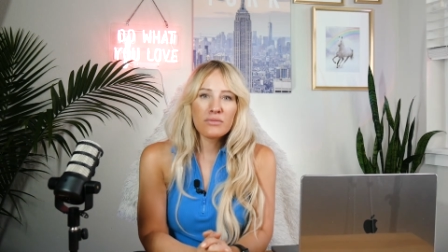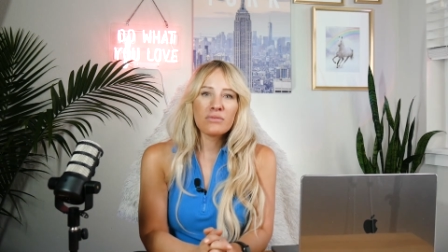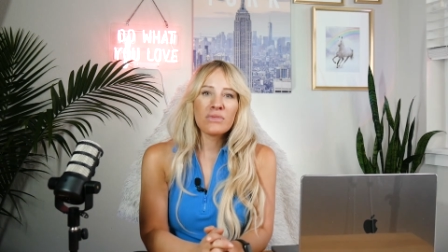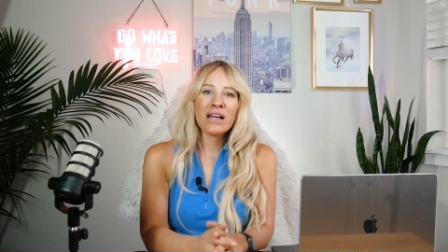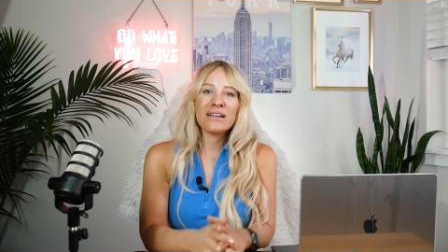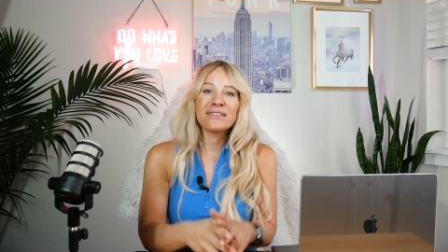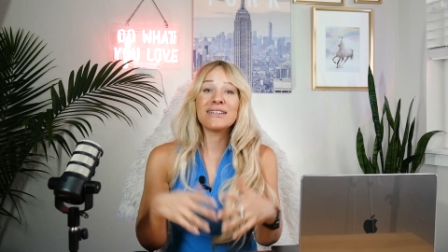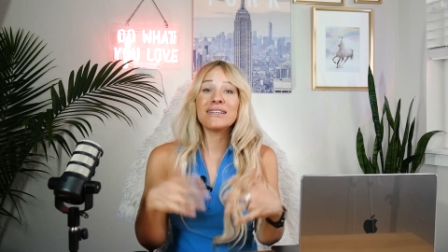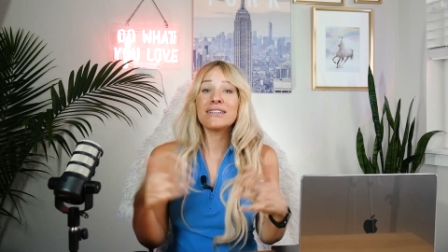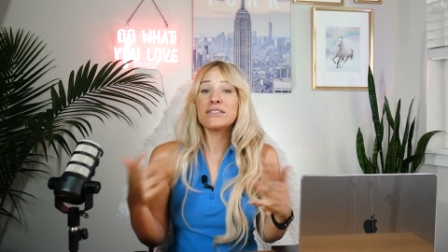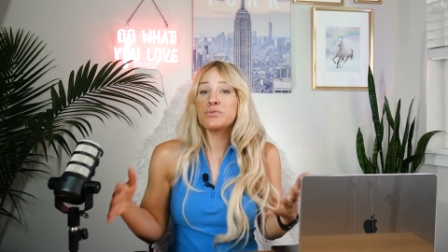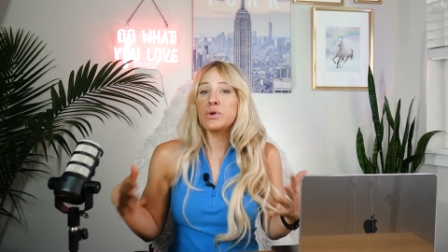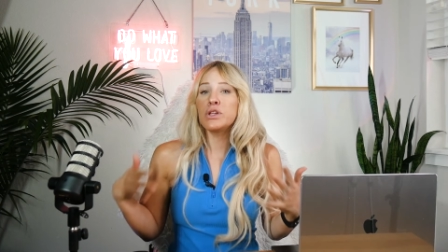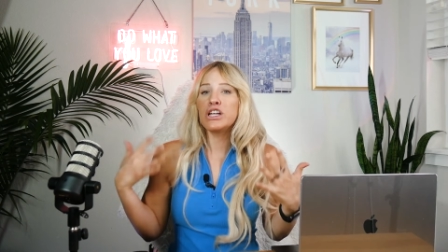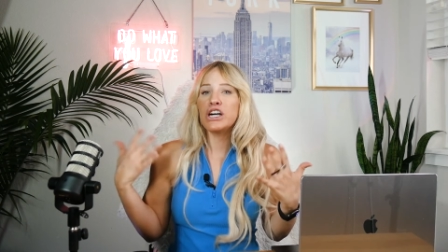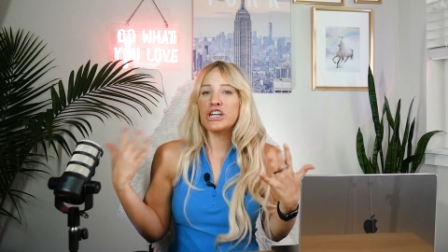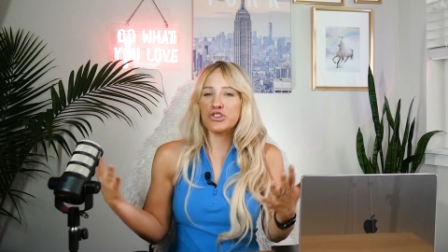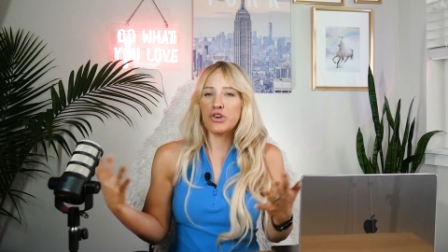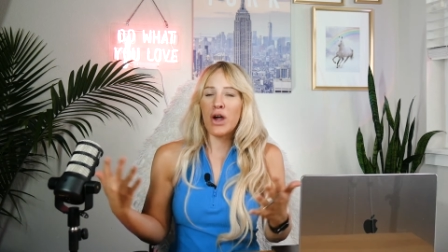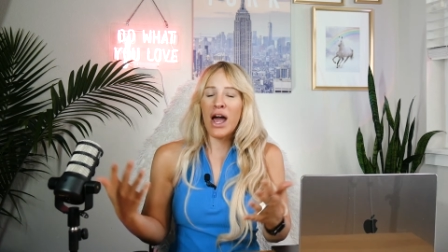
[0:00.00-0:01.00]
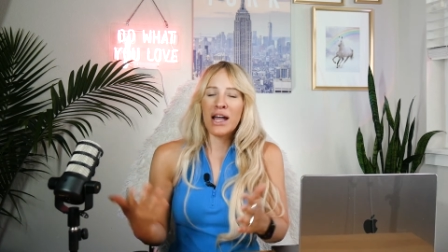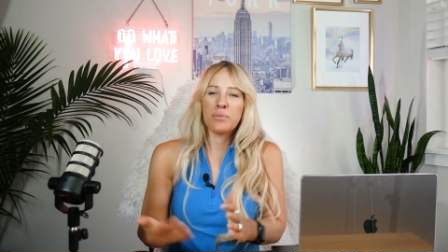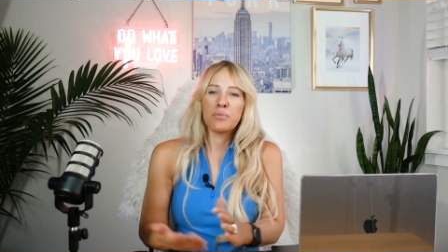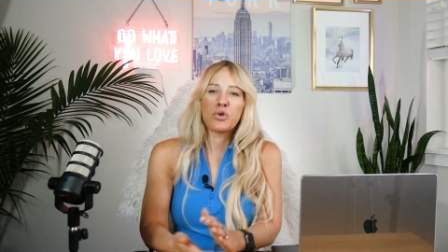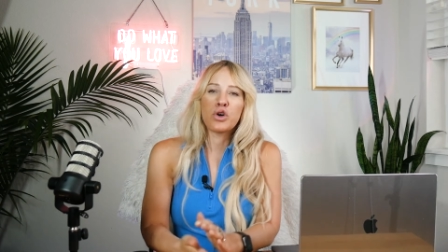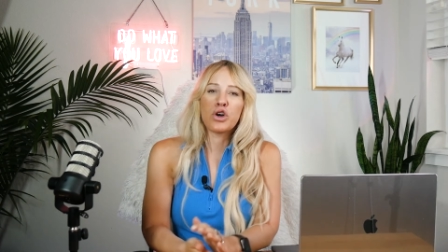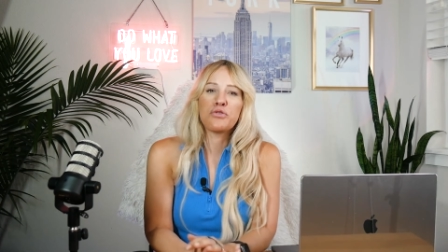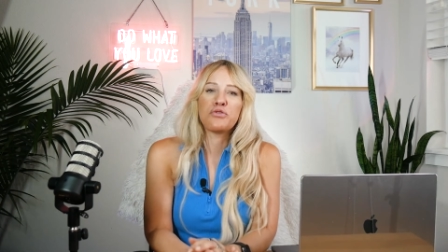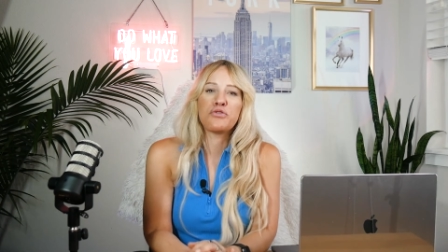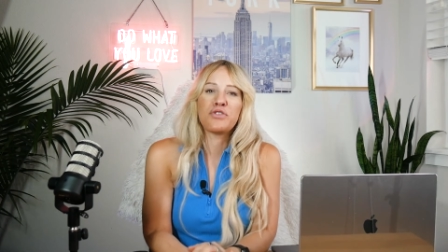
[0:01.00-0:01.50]
This will attract
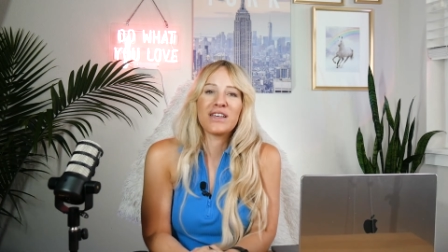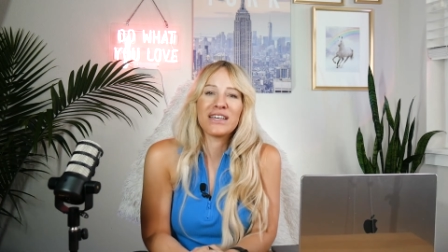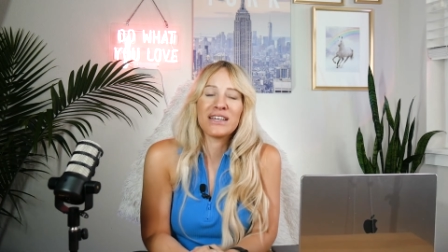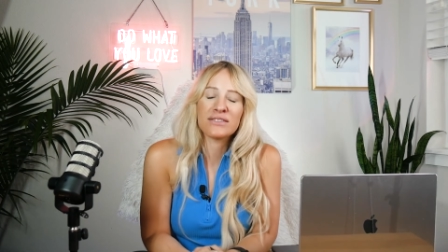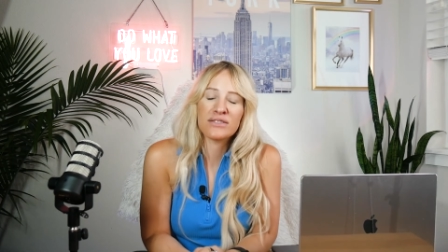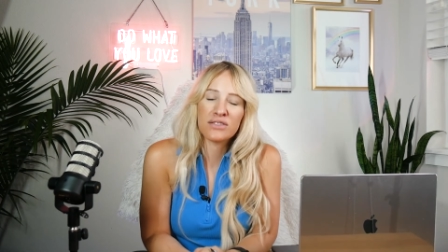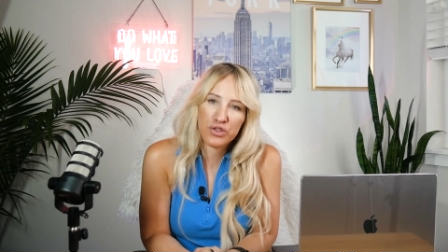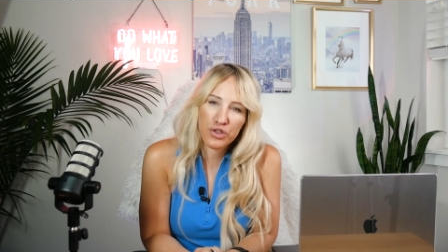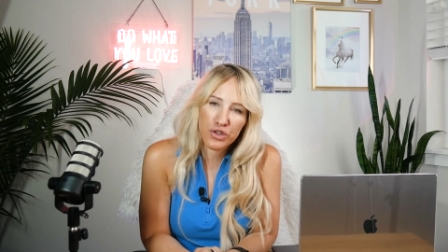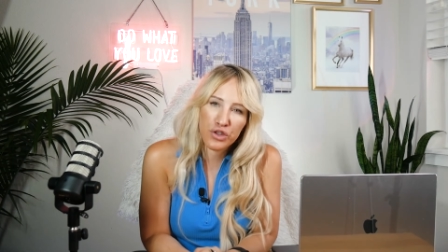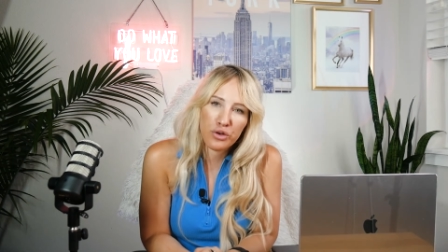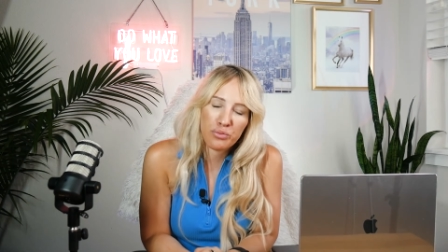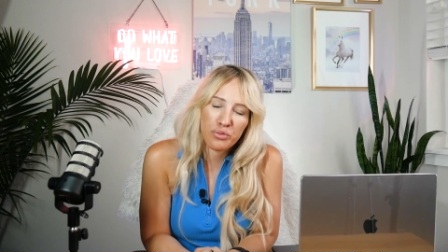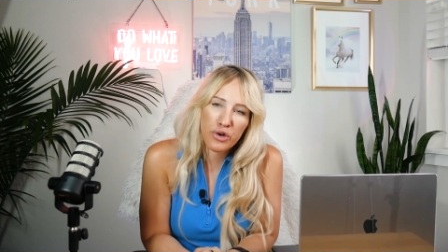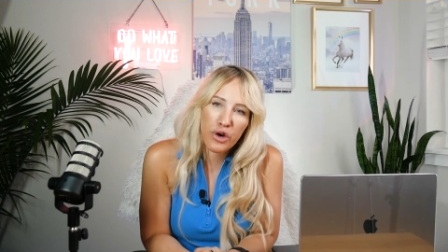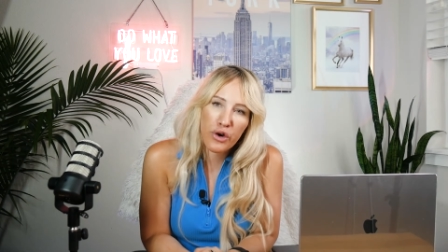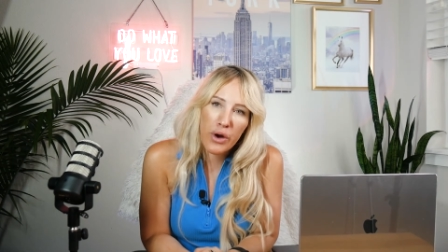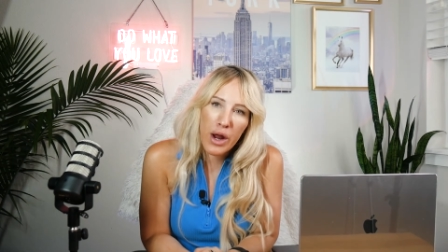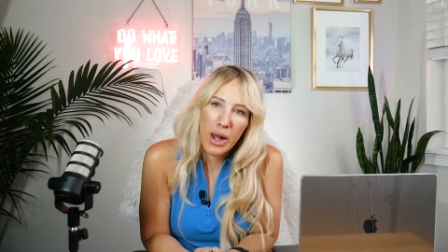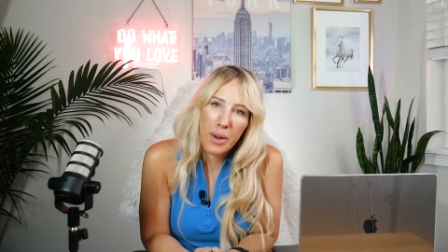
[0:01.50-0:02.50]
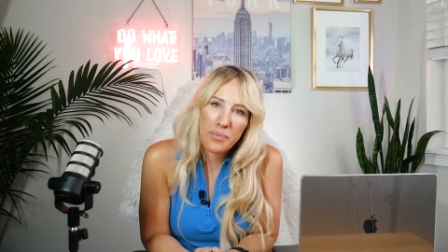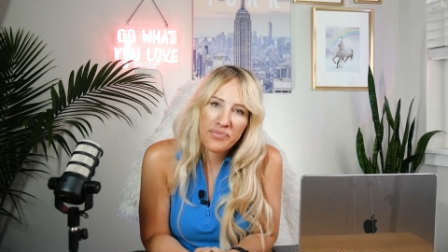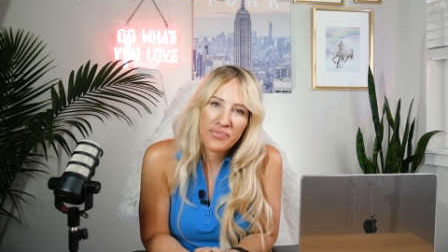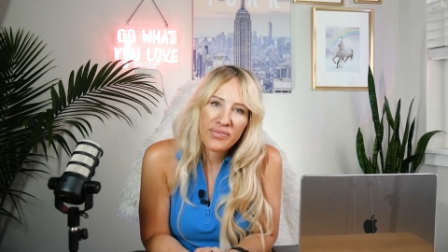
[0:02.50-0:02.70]
more affiliates to your program.